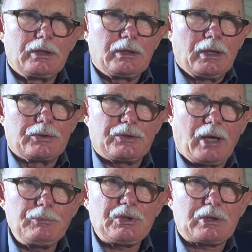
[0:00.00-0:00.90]
and
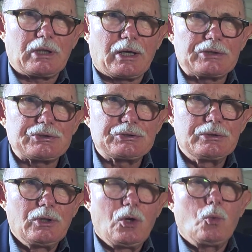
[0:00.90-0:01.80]
come to class
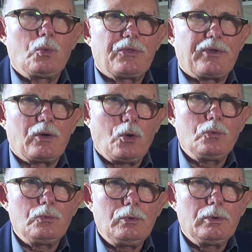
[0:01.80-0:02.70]
with their
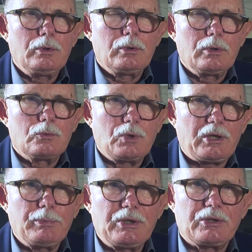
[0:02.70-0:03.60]
own
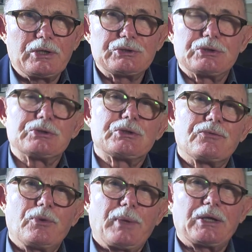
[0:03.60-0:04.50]
recommendations
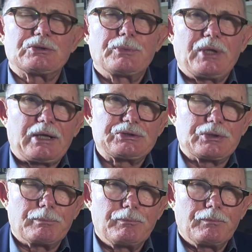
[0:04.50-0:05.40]
for management
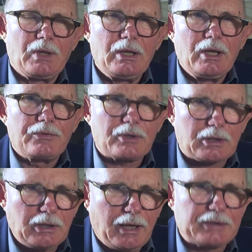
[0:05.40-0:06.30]
action. The
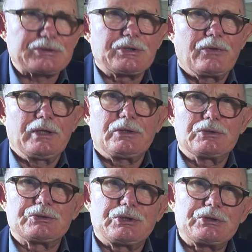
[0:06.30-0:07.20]
class then
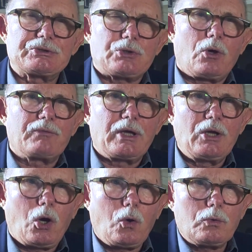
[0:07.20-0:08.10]
consists of a
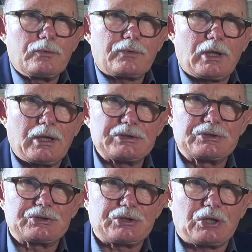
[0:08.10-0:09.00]
whole-of-class
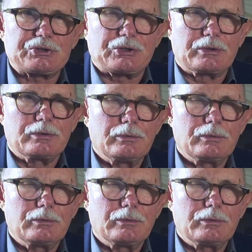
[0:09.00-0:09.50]
discussion.